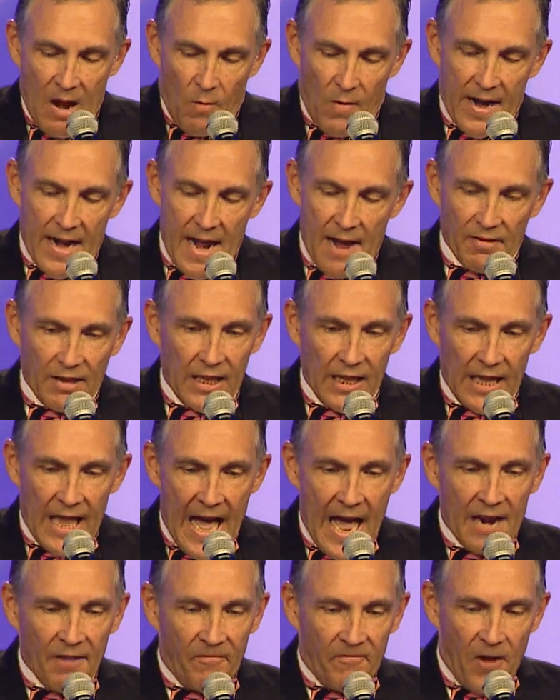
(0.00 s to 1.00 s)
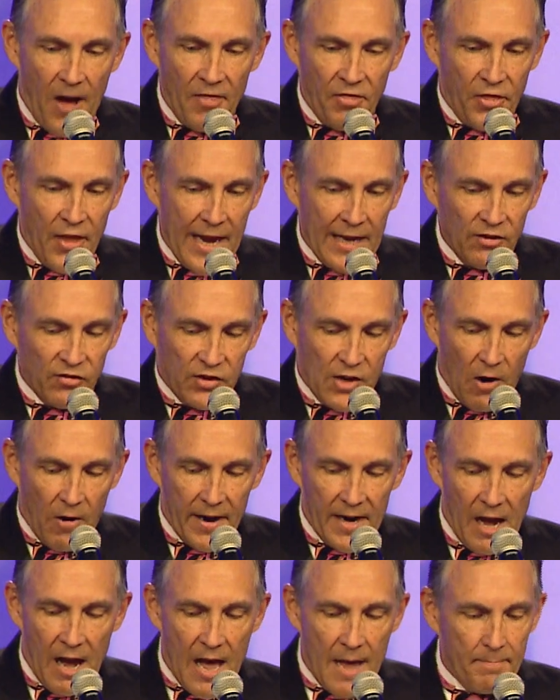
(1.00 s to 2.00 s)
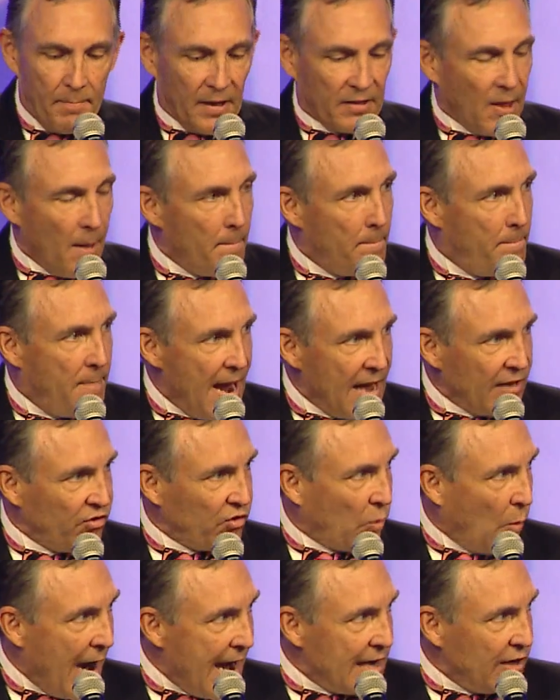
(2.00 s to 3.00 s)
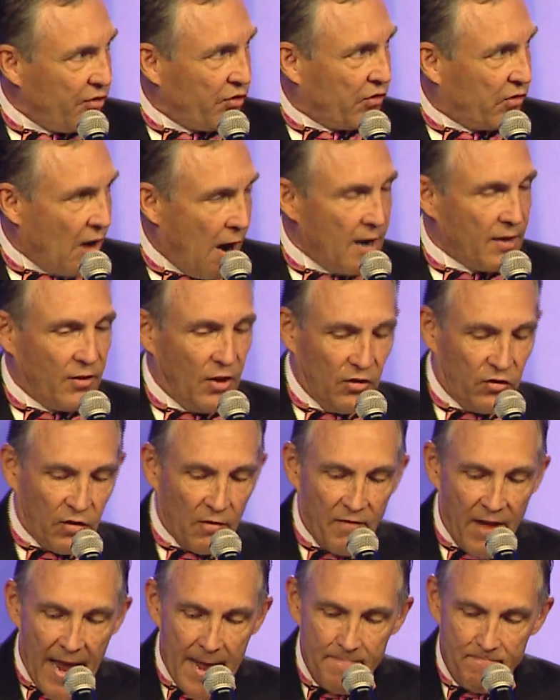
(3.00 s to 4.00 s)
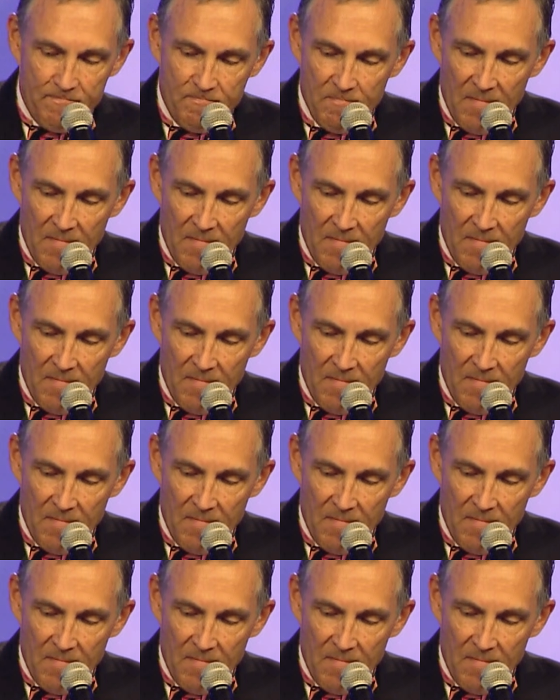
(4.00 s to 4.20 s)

We're going to have a lot of fun things going on, but the best way to start this event